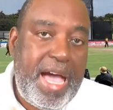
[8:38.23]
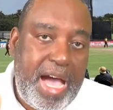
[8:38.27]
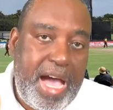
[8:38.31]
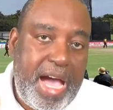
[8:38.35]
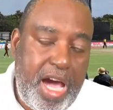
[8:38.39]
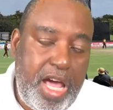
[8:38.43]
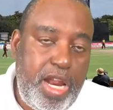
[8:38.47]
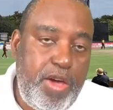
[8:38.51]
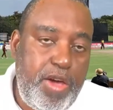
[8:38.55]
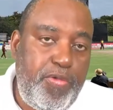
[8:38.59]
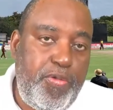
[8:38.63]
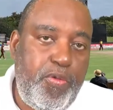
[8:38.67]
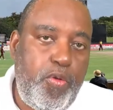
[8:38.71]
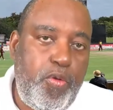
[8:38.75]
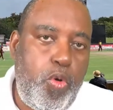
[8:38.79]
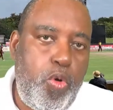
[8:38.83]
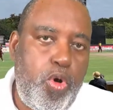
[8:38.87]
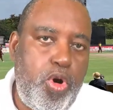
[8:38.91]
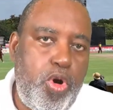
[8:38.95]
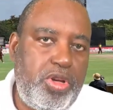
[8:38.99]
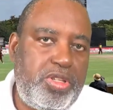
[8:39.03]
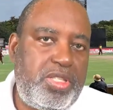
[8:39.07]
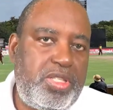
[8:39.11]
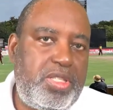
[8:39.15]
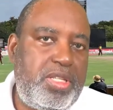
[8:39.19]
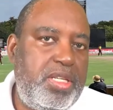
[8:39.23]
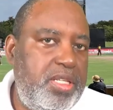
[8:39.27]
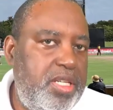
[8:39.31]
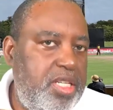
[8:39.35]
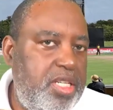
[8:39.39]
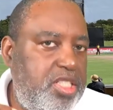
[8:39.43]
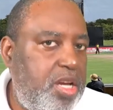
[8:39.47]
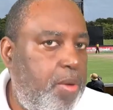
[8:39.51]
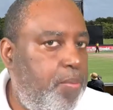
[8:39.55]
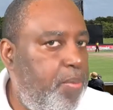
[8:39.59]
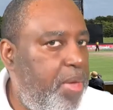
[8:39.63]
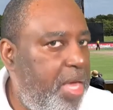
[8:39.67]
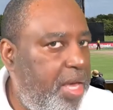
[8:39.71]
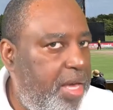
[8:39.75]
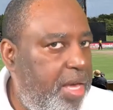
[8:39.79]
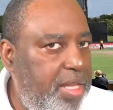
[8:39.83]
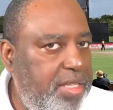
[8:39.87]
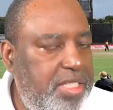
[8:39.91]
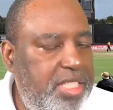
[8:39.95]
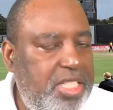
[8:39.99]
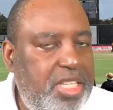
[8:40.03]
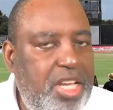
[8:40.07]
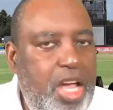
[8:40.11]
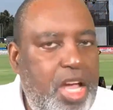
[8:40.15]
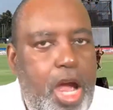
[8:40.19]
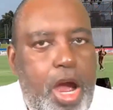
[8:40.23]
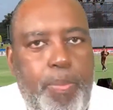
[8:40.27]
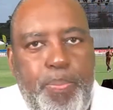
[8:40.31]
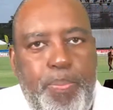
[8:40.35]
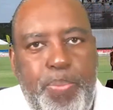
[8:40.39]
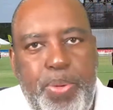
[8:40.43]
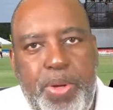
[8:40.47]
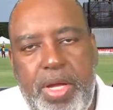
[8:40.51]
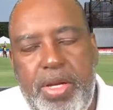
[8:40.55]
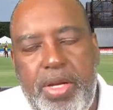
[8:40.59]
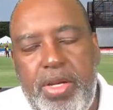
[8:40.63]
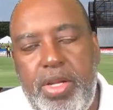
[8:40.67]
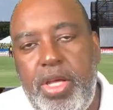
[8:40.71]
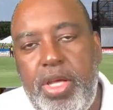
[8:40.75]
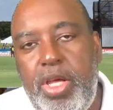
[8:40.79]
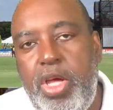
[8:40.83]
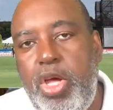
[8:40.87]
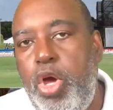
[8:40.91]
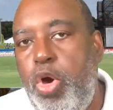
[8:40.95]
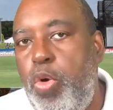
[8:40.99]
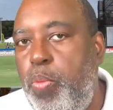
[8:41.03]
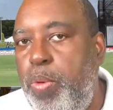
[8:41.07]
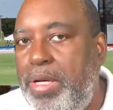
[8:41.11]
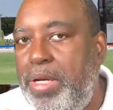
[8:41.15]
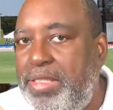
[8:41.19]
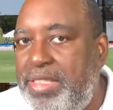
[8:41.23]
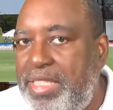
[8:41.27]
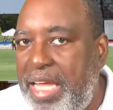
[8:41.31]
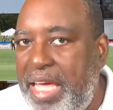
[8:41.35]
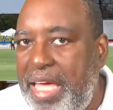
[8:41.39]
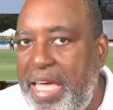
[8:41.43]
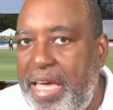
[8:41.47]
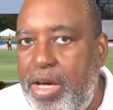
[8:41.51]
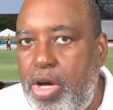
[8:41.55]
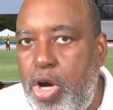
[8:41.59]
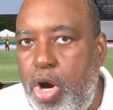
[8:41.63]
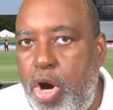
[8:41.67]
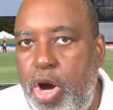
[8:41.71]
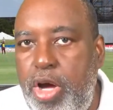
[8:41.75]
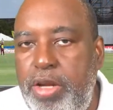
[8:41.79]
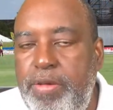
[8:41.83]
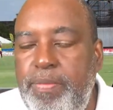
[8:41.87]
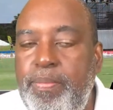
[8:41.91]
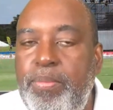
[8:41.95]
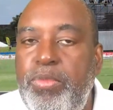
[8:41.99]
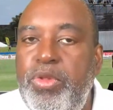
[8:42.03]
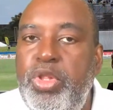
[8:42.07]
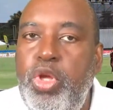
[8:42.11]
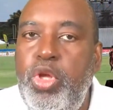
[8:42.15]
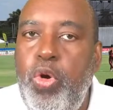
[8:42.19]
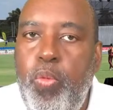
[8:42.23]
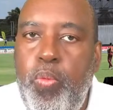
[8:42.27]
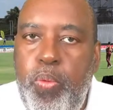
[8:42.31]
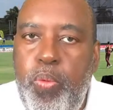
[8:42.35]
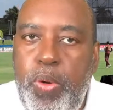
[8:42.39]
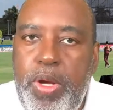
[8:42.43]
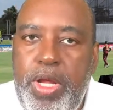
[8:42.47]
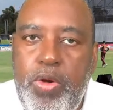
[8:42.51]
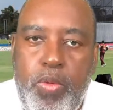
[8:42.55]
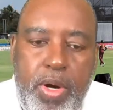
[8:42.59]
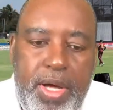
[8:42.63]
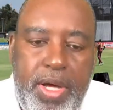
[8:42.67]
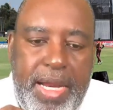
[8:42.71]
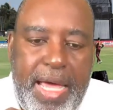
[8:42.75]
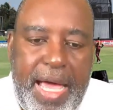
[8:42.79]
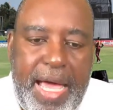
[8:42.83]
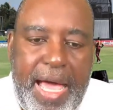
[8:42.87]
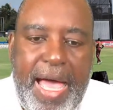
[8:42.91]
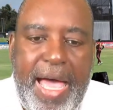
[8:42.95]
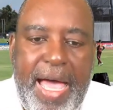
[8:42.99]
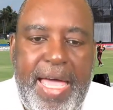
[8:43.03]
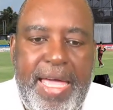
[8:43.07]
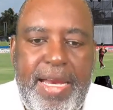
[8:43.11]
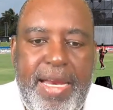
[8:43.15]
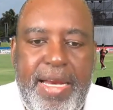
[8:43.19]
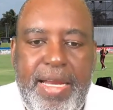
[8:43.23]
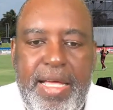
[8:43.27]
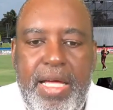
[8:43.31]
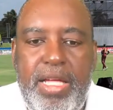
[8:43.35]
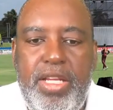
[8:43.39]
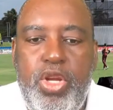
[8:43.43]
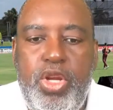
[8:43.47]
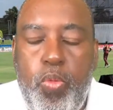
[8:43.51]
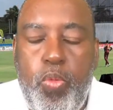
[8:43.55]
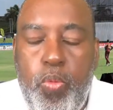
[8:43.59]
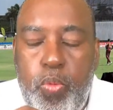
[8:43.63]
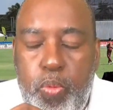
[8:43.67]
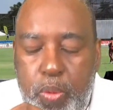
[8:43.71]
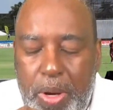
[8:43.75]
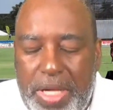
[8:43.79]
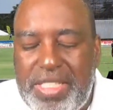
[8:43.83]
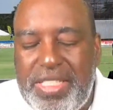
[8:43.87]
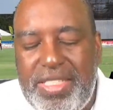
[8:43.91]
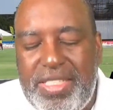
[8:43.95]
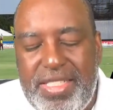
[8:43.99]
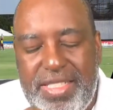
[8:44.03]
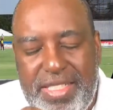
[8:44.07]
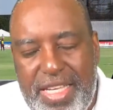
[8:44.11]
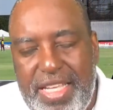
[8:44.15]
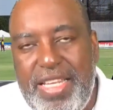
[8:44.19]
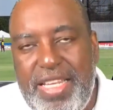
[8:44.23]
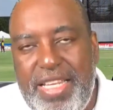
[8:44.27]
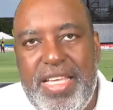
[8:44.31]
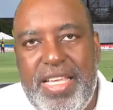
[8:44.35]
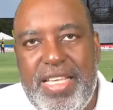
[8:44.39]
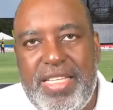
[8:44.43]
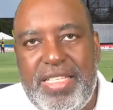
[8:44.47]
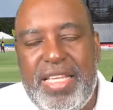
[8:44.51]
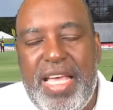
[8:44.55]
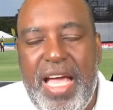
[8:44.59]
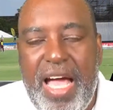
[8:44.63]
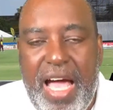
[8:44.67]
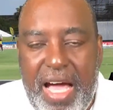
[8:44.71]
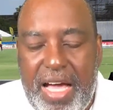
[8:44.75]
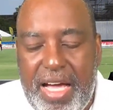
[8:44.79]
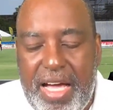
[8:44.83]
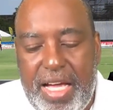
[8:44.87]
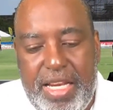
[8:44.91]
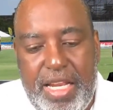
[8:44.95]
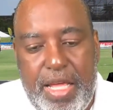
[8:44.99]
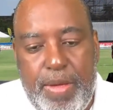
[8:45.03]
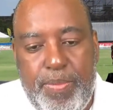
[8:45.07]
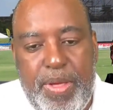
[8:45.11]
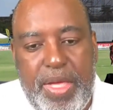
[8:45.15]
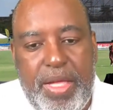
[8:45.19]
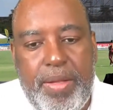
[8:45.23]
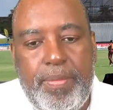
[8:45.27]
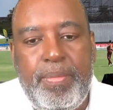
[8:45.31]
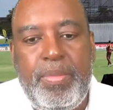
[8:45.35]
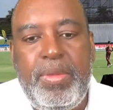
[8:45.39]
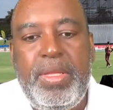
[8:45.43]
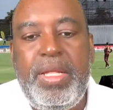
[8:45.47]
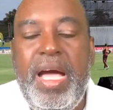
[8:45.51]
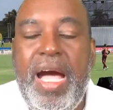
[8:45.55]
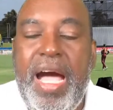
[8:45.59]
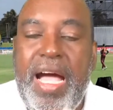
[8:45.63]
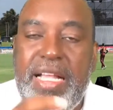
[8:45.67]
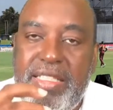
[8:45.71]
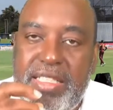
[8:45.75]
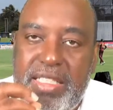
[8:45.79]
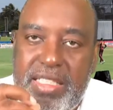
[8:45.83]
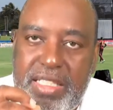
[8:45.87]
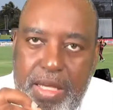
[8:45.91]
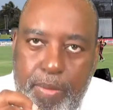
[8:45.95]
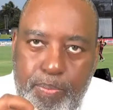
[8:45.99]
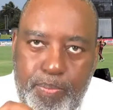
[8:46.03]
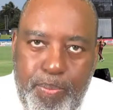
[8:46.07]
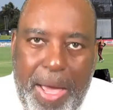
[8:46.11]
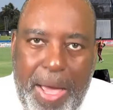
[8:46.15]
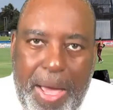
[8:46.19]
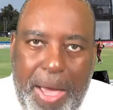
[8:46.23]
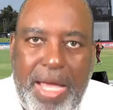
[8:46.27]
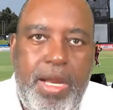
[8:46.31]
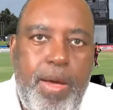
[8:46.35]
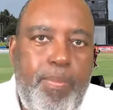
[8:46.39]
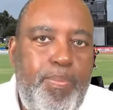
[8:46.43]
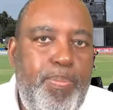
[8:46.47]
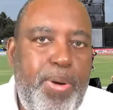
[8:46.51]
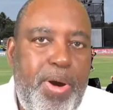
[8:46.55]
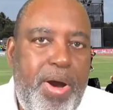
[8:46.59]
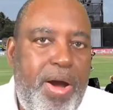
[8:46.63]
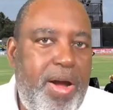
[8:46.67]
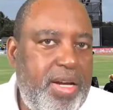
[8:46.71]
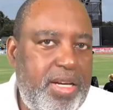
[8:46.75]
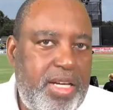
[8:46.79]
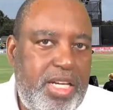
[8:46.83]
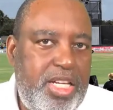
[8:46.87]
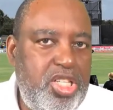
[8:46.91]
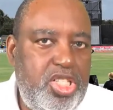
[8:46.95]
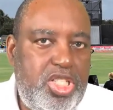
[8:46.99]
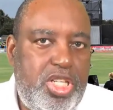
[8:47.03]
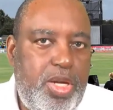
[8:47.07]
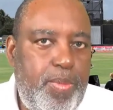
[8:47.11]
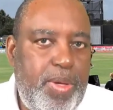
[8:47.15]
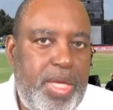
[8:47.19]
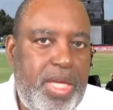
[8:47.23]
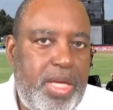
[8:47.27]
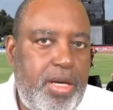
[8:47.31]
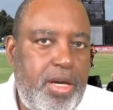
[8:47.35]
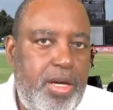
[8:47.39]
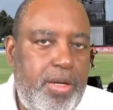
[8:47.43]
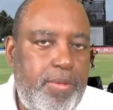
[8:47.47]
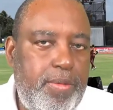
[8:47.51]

And of course, the Jamaican Scorpion will take on the Windward Island, the West Indies Academy at Sabina Park in Jamaica.